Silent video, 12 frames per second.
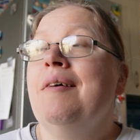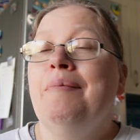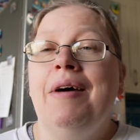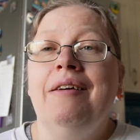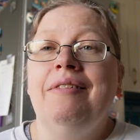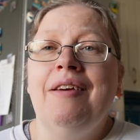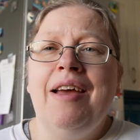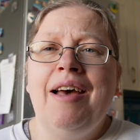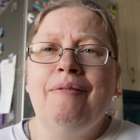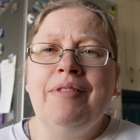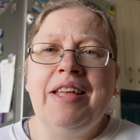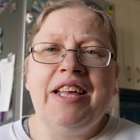Apparently, they're
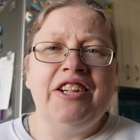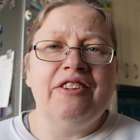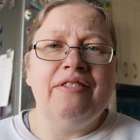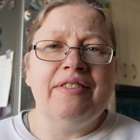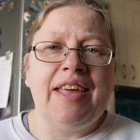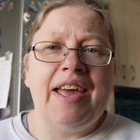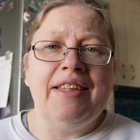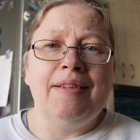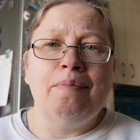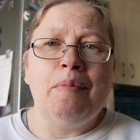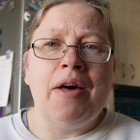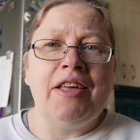having issues getting
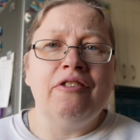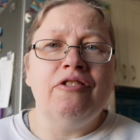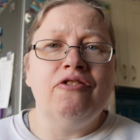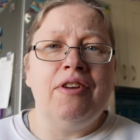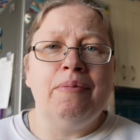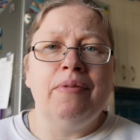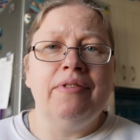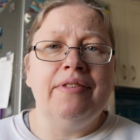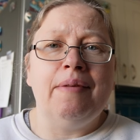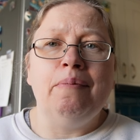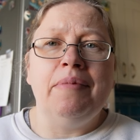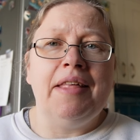the microchip or
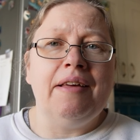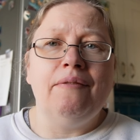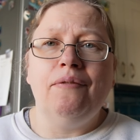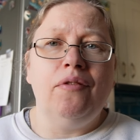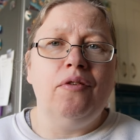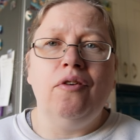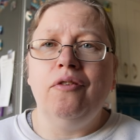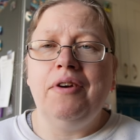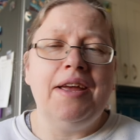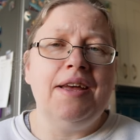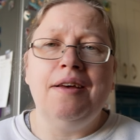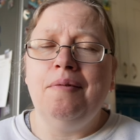something for
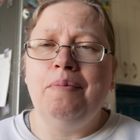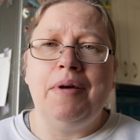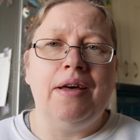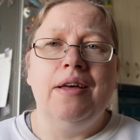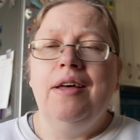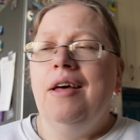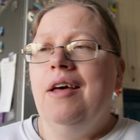it. But